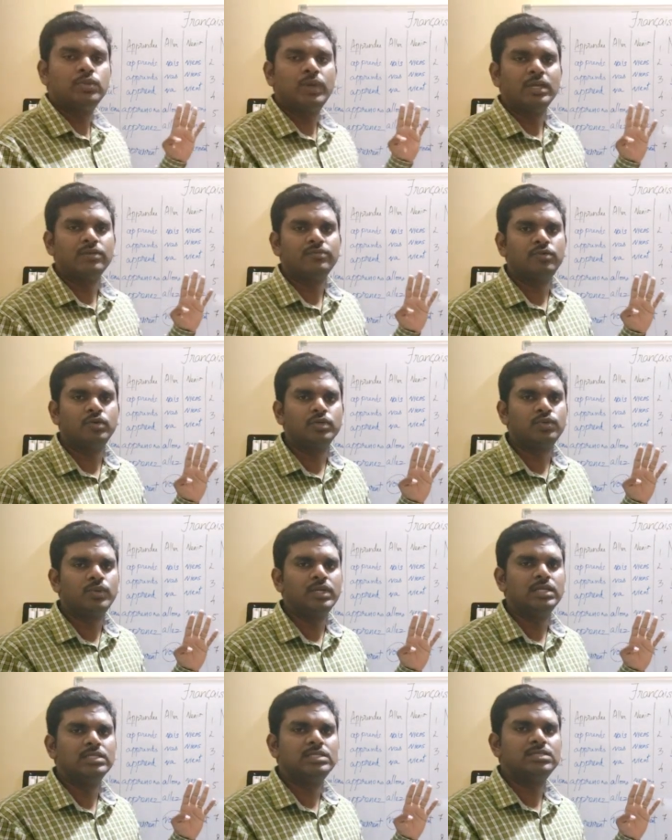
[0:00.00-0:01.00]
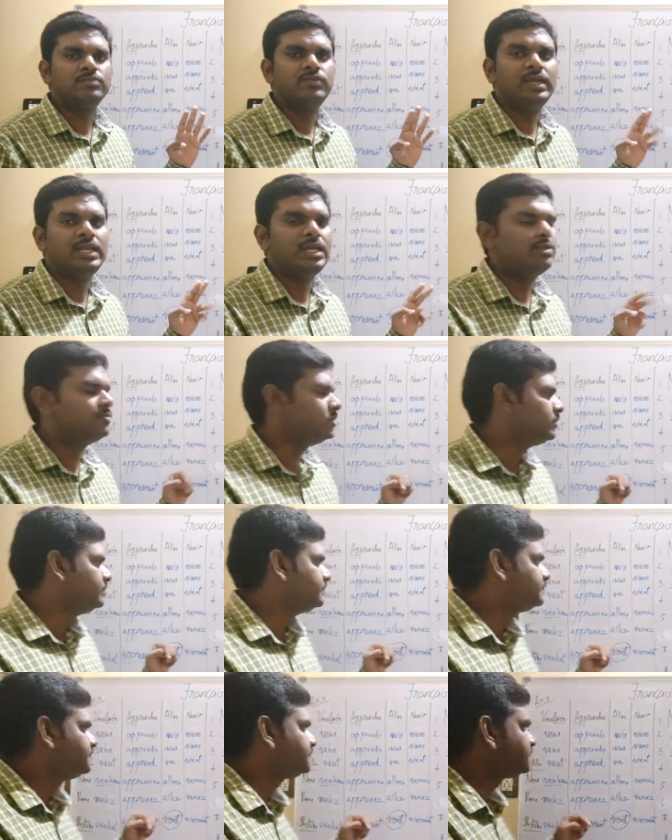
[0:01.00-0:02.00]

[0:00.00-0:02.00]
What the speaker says: one. Fourth one is venir verb.